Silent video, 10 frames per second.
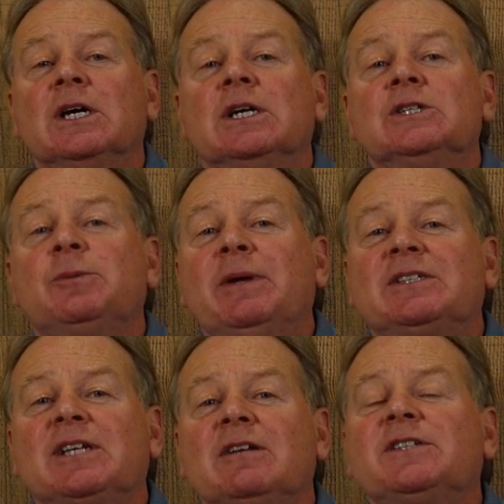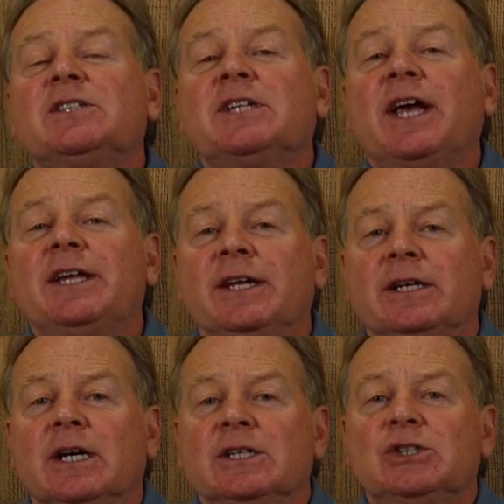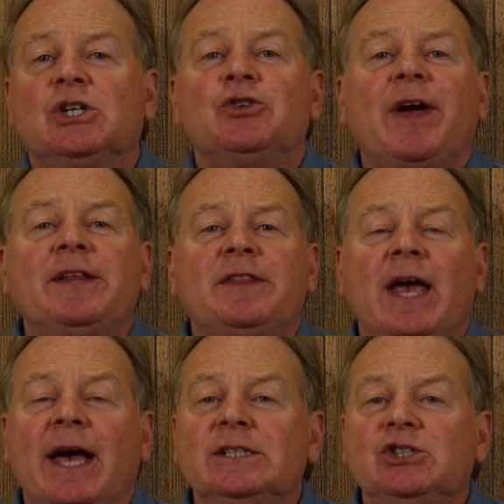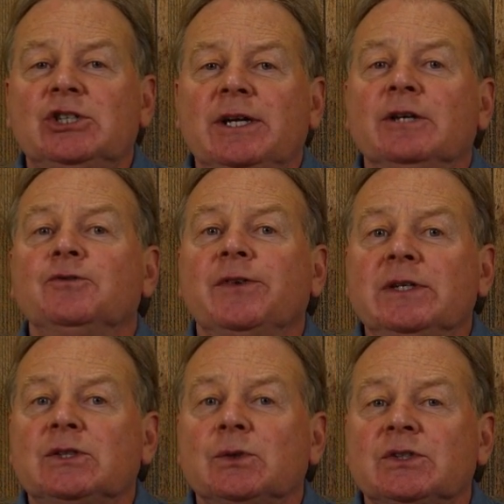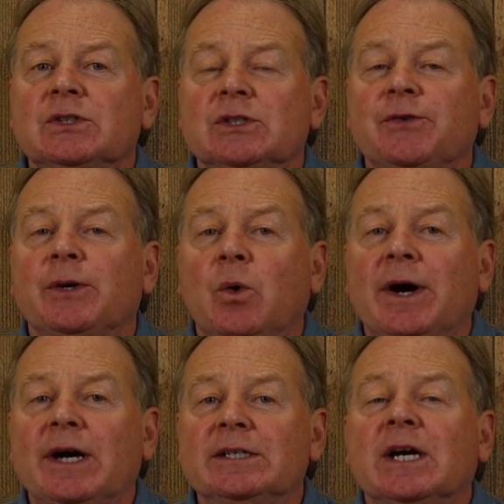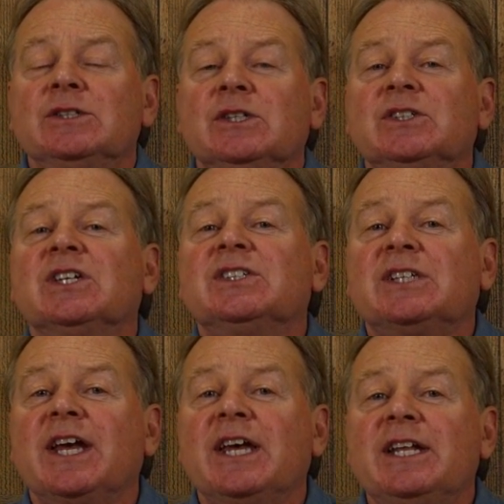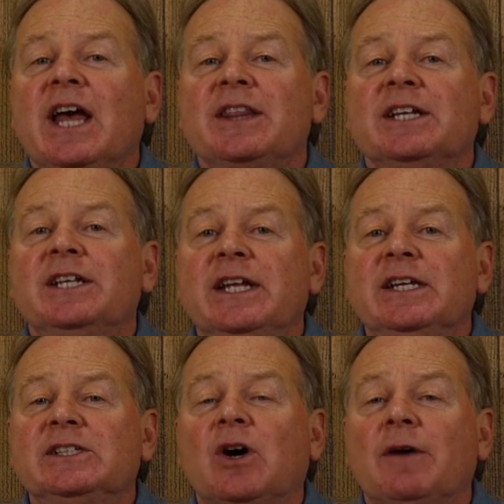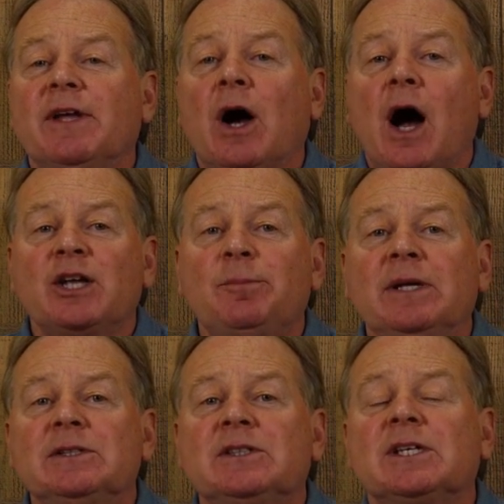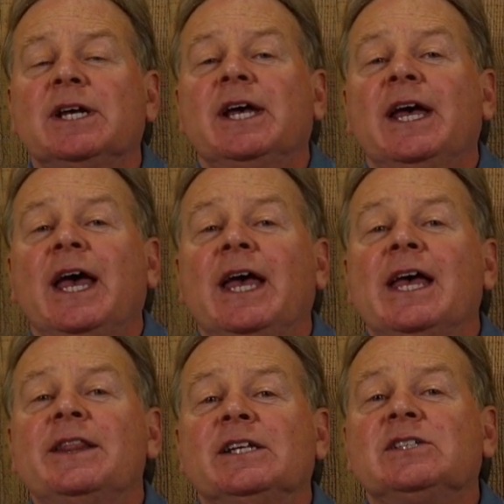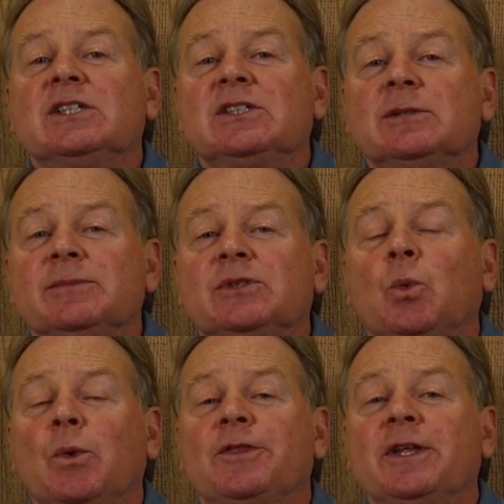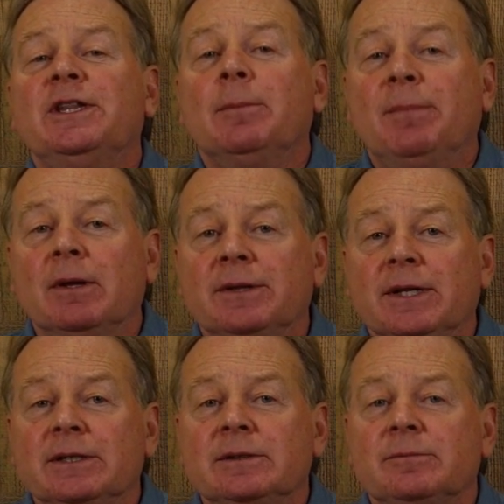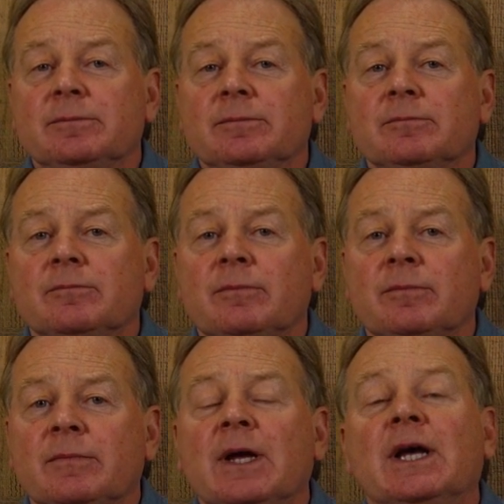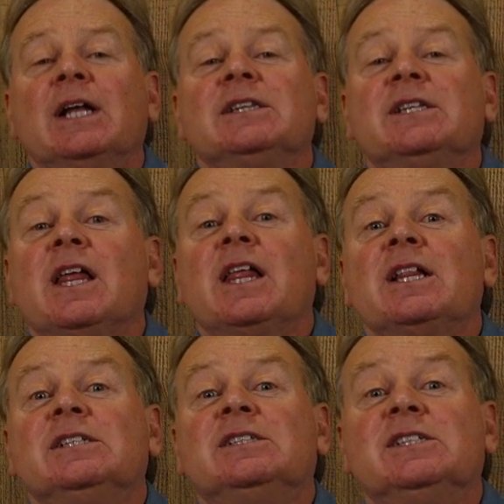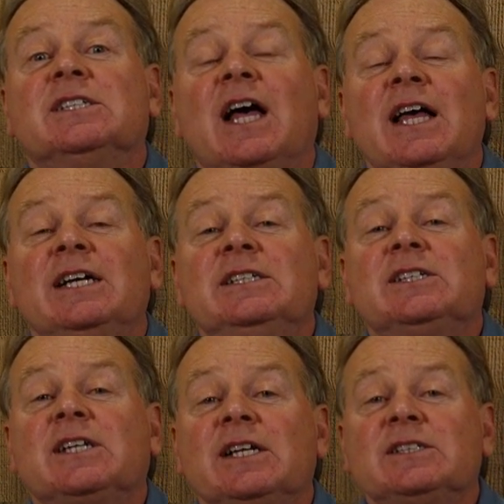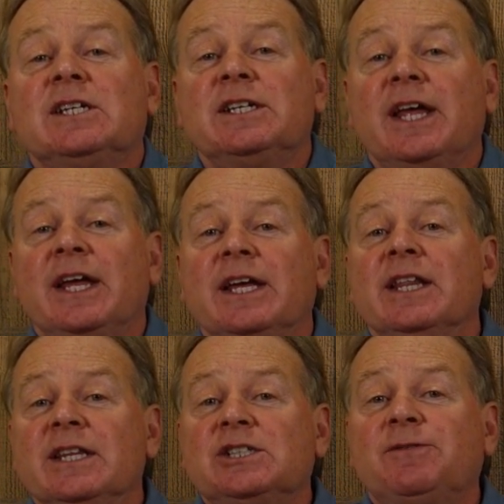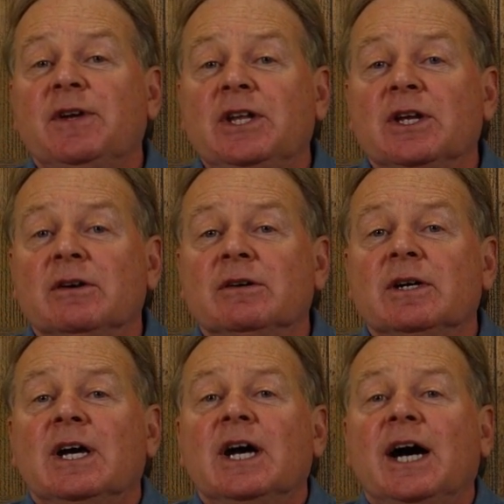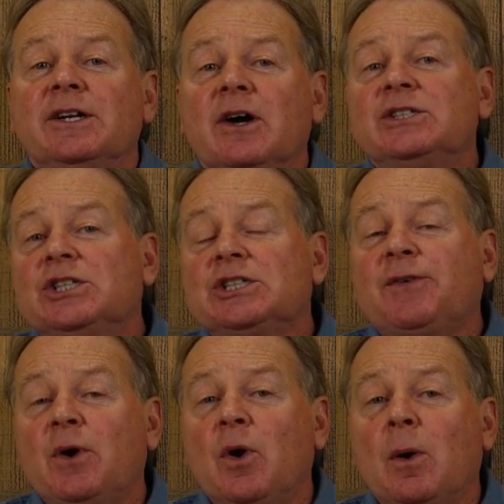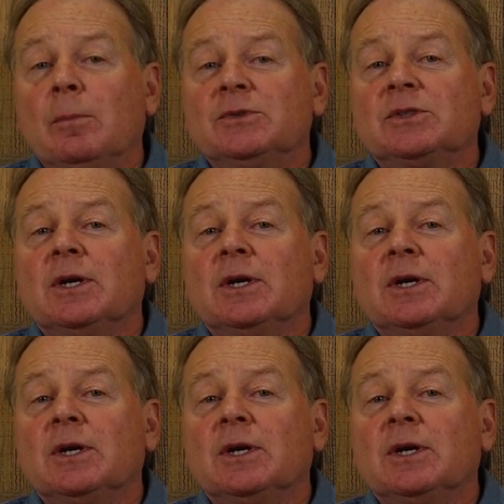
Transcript: to be self-sustaining, to create the energy and resources required to sustain the needs of the occupants and the systems within the building. The design discussed today in this video are not just for homes,